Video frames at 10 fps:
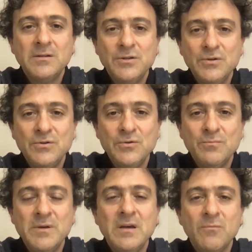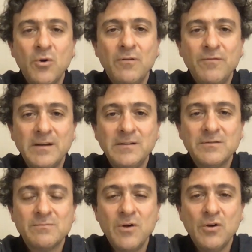to be a more effective
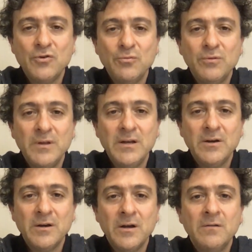small group leader